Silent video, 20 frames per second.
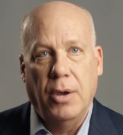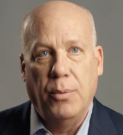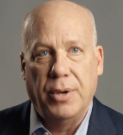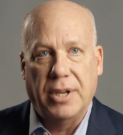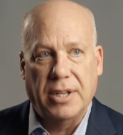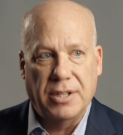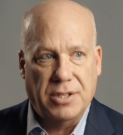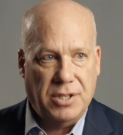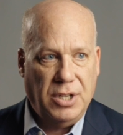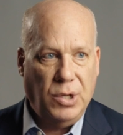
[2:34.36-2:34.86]

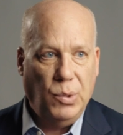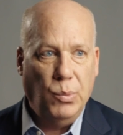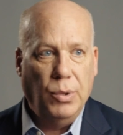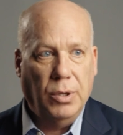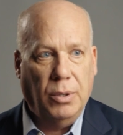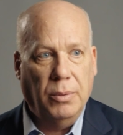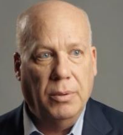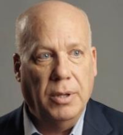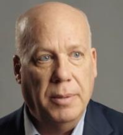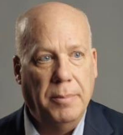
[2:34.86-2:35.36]
we could see
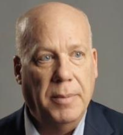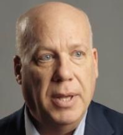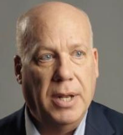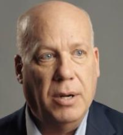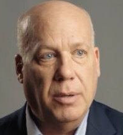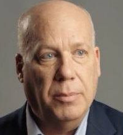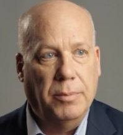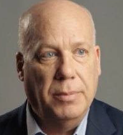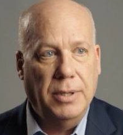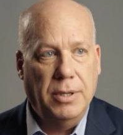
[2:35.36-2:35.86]
Will
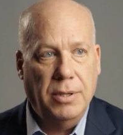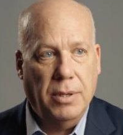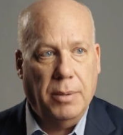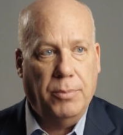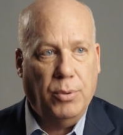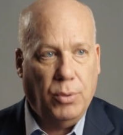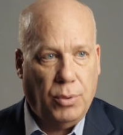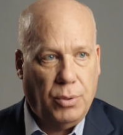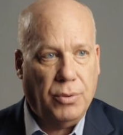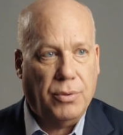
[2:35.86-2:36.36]
Jimeno,
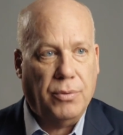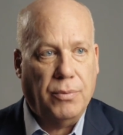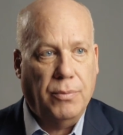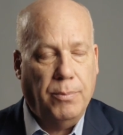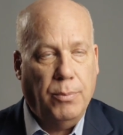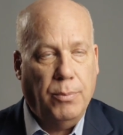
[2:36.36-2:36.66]
Port